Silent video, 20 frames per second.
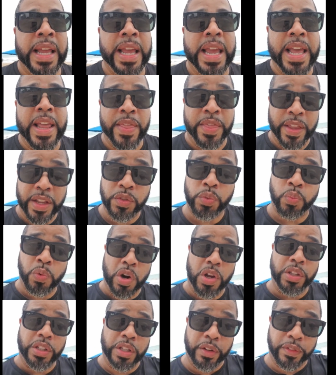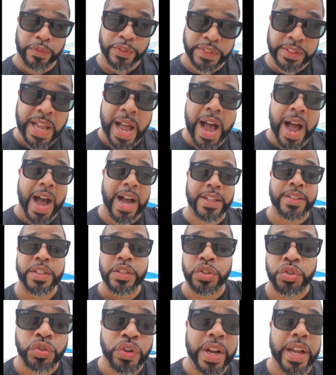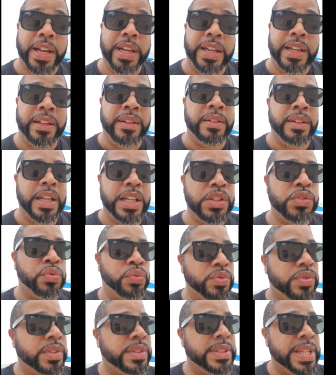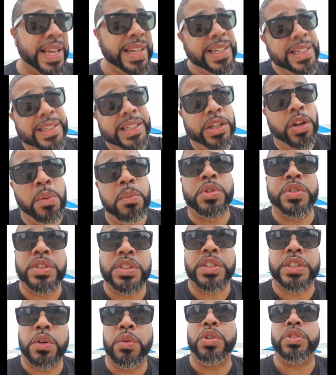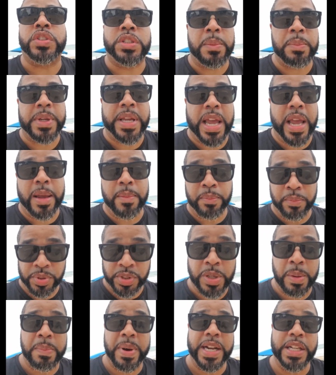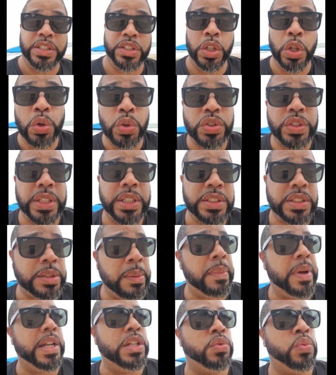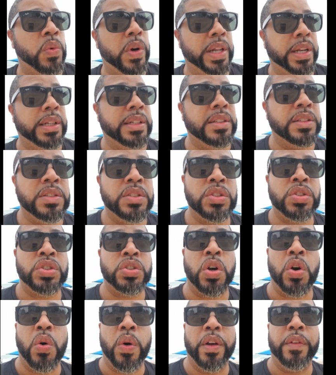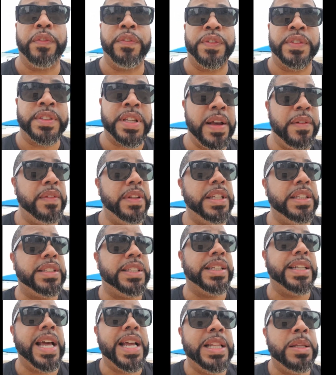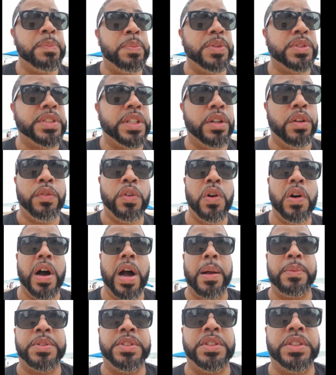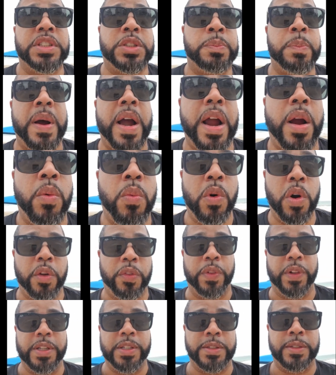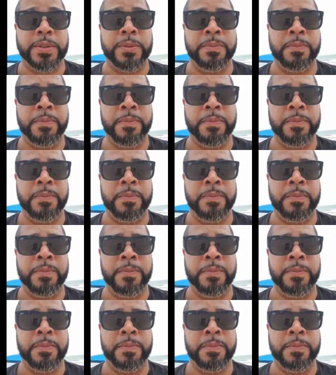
In this world of stocks and trading, it's technically almost a zero sum game. Somebody's losing, somebody's winning. So if 70 to 90% of all options expire worthless,